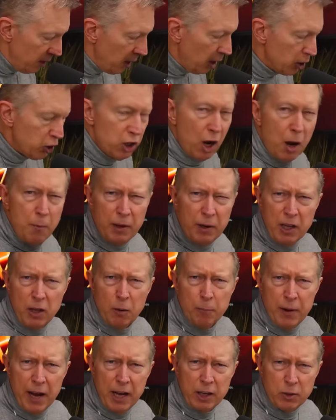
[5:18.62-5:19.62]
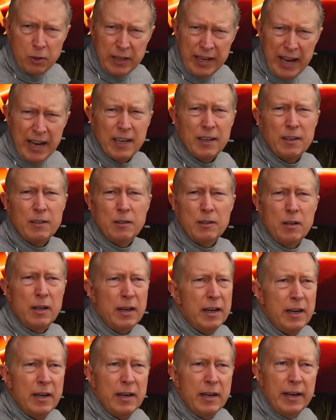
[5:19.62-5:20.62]
John Kilpatrick
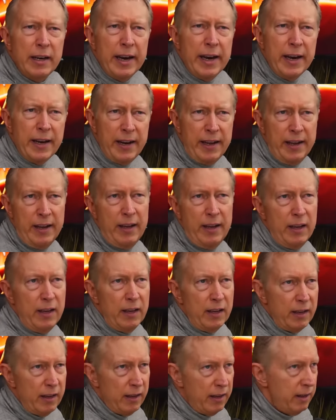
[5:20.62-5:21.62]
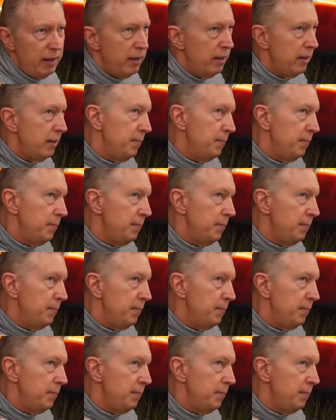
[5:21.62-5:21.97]
had a